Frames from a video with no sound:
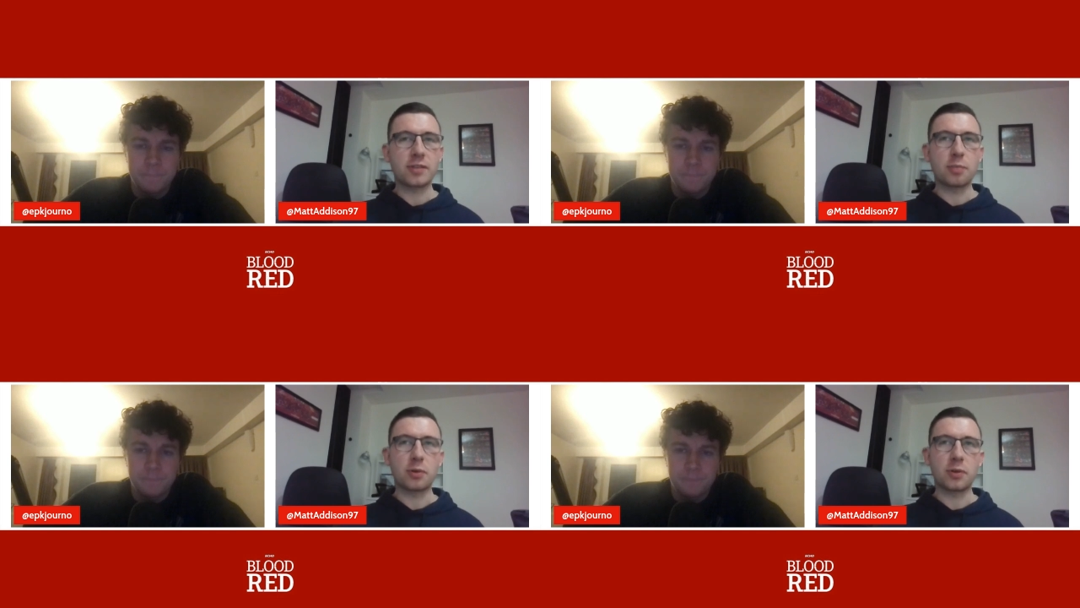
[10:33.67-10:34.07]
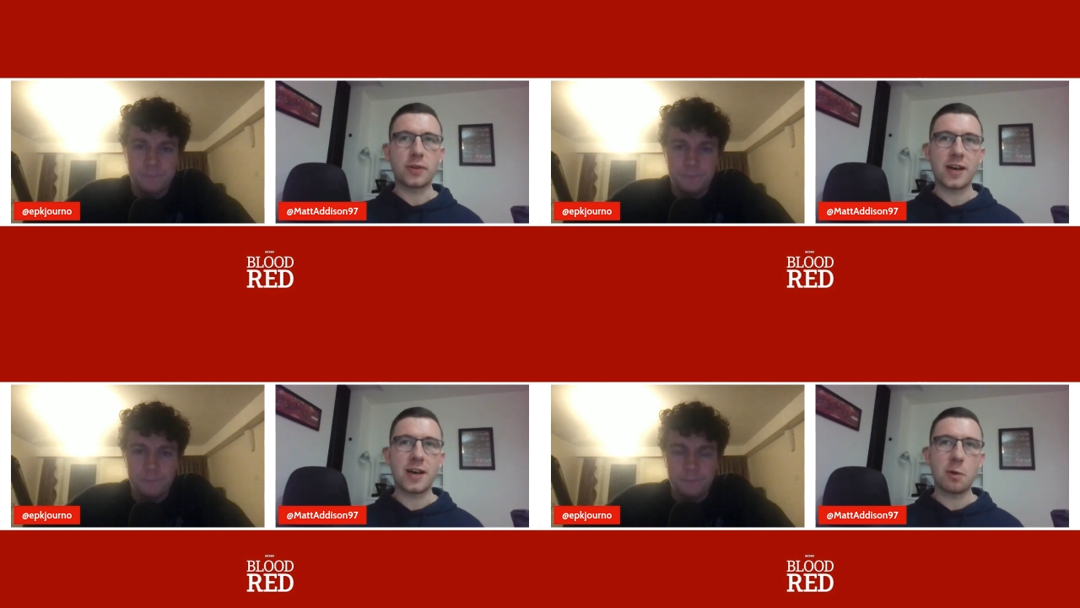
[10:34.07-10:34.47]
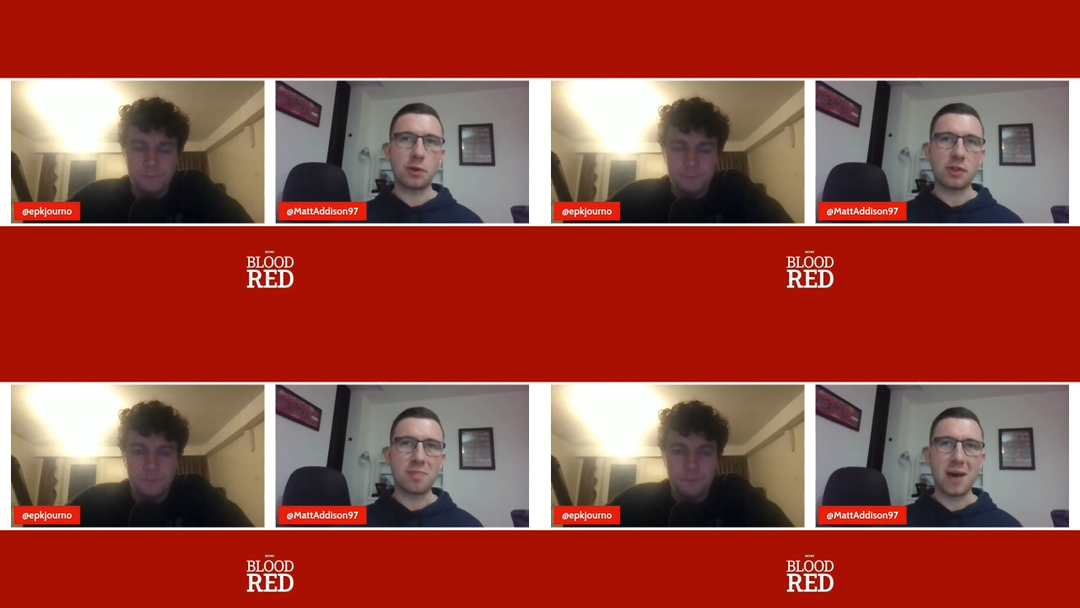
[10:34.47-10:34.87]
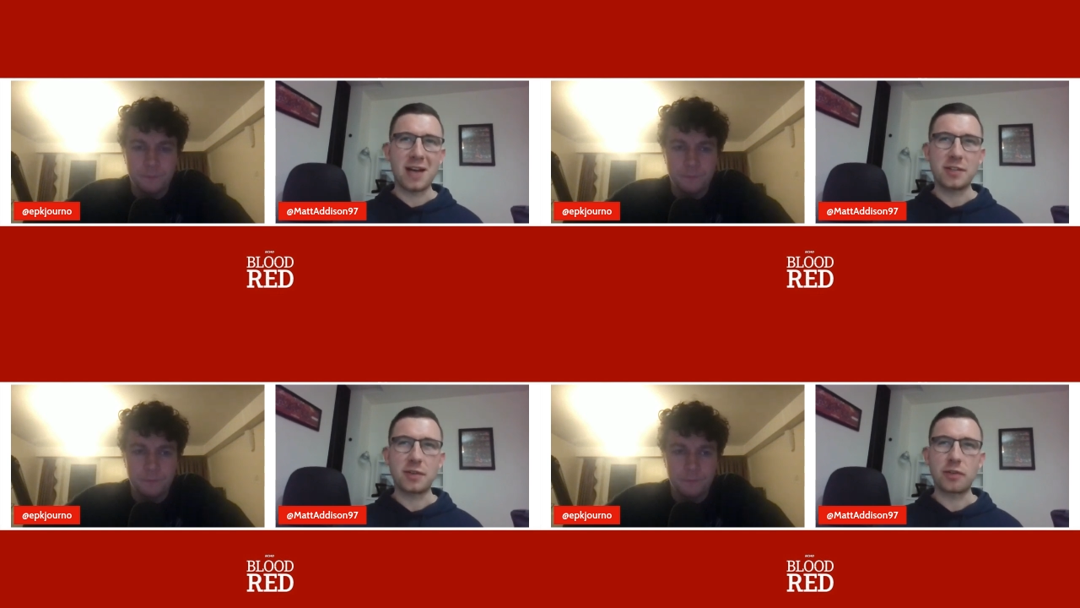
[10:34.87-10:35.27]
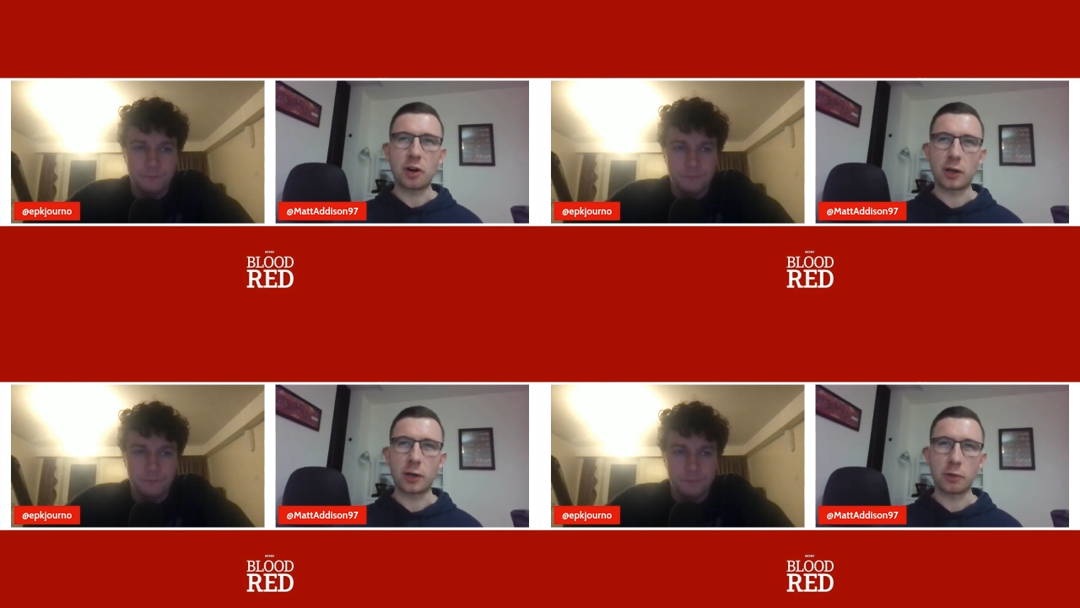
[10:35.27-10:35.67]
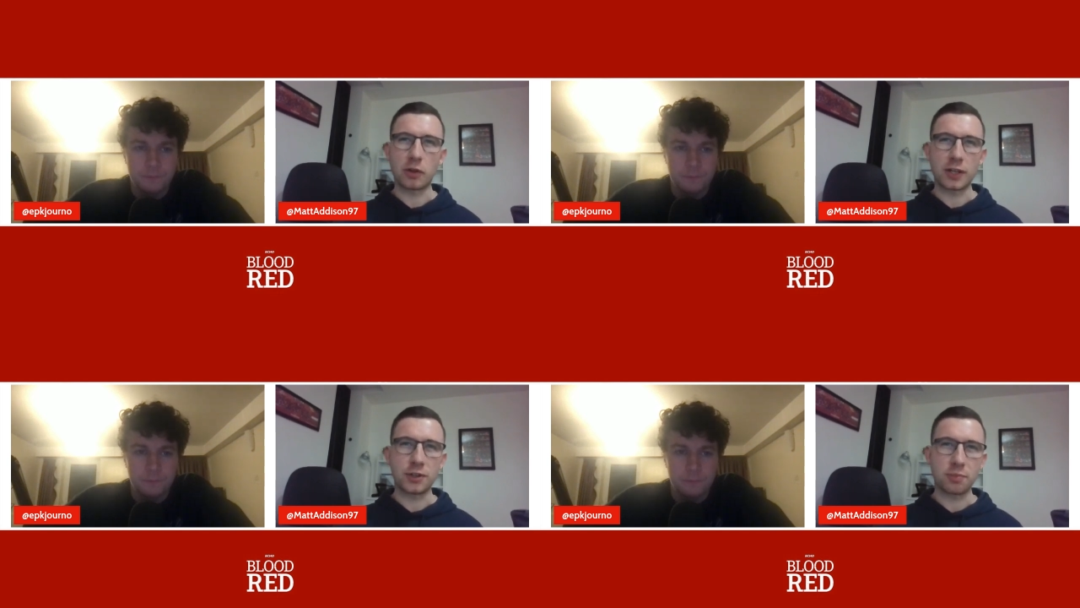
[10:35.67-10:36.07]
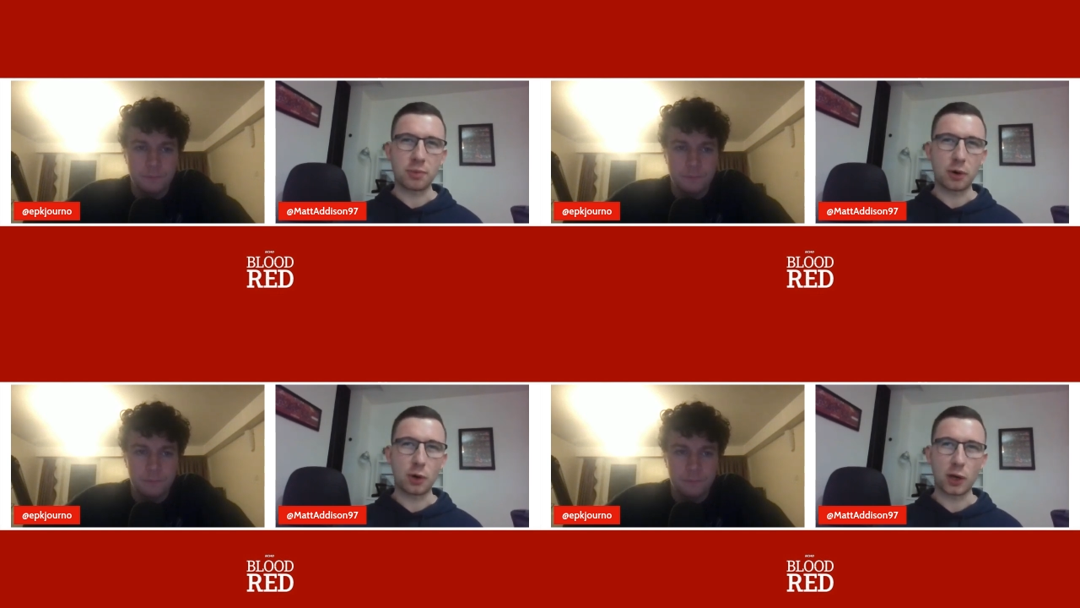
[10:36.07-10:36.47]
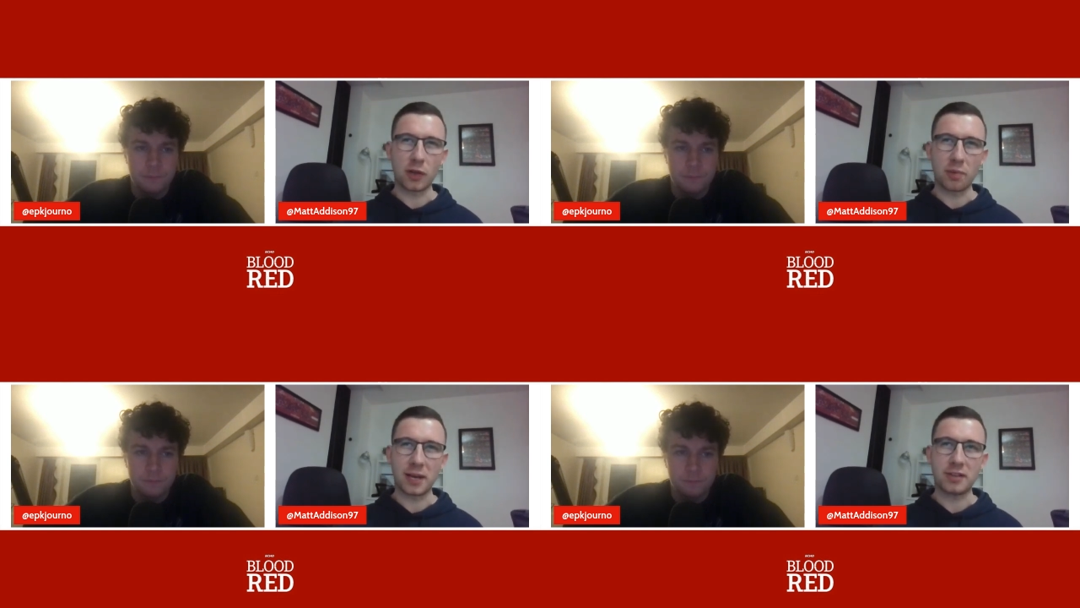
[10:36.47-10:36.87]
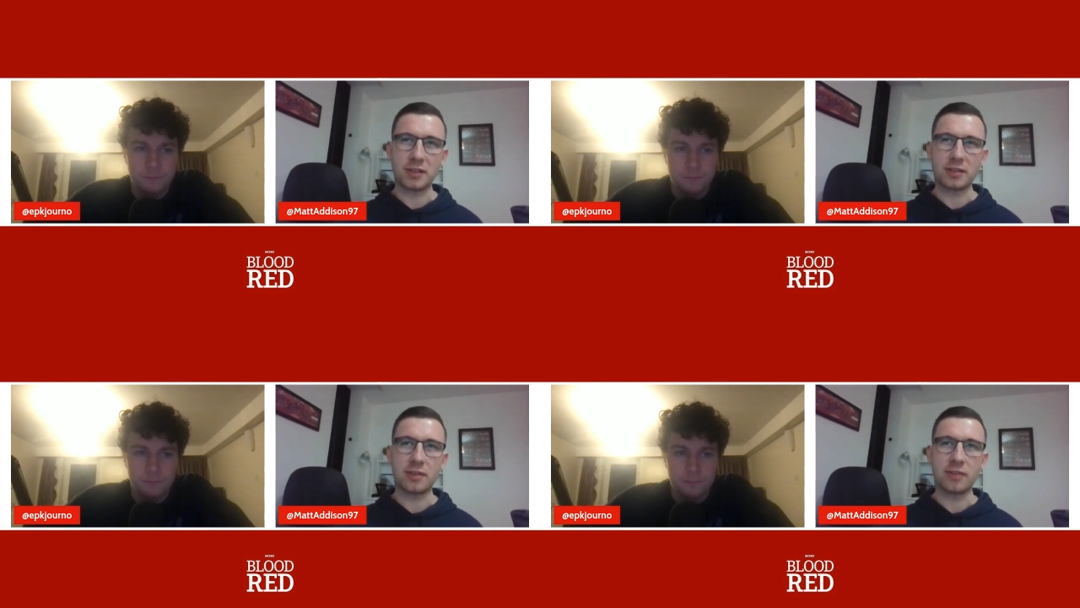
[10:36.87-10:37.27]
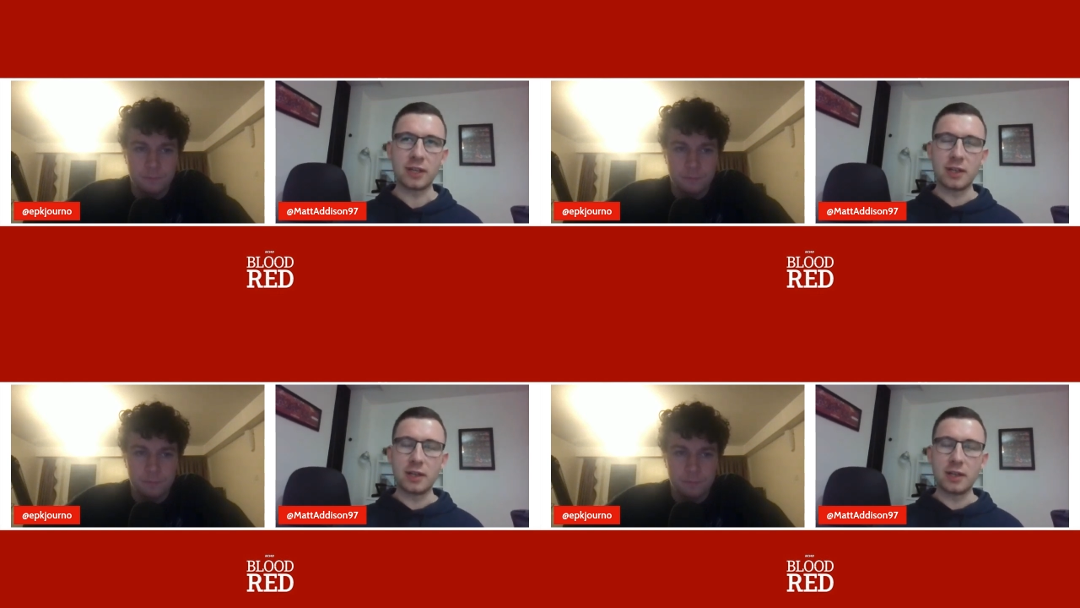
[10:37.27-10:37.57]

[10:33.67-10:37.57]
Speaker 1: but uh, it wasn't a massive shock, I don't think, just purely on the basis of